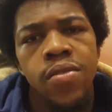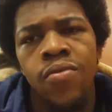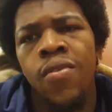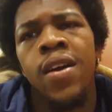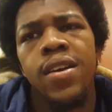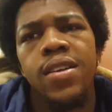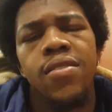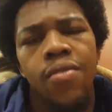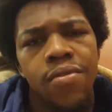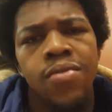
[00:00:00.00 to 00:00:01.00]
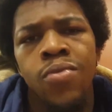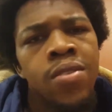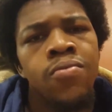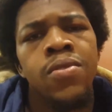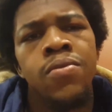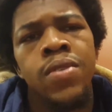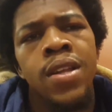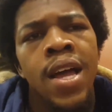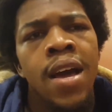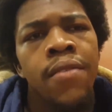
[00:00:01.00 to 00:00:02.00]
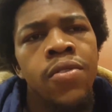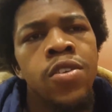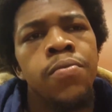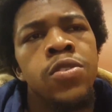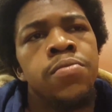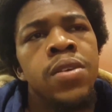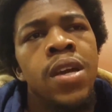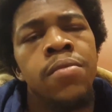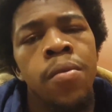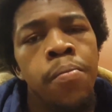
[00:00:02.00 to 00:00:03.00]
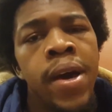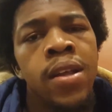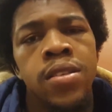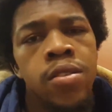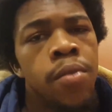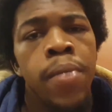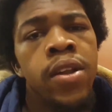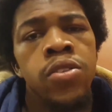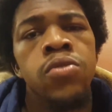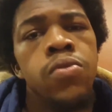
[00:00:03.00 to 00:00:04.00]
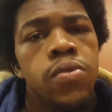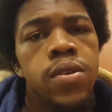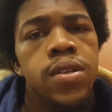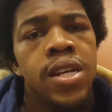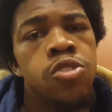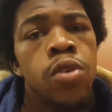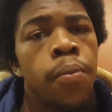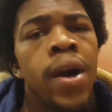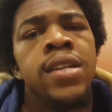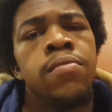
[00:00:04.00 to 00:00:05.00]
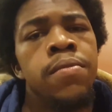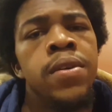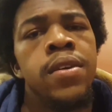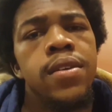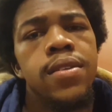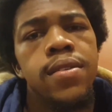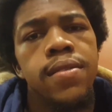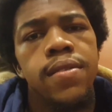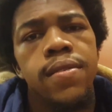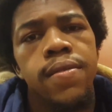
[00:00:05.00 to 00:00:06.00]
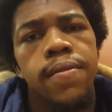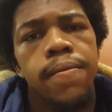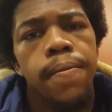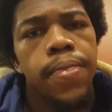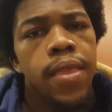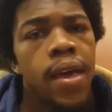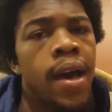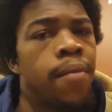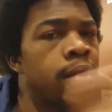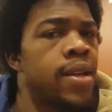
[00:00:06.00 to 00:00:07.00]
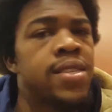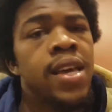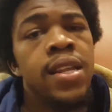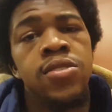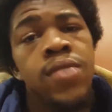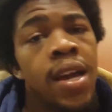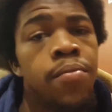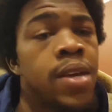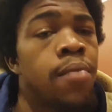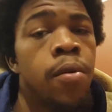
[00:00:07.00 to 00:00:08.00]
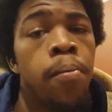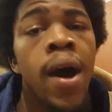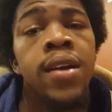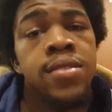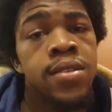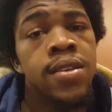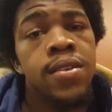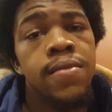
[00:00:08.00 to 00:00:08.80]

Right. What are we alive for? You're supposed to become the better you that you could possibly be. I'm not saying that you got to become a boxer,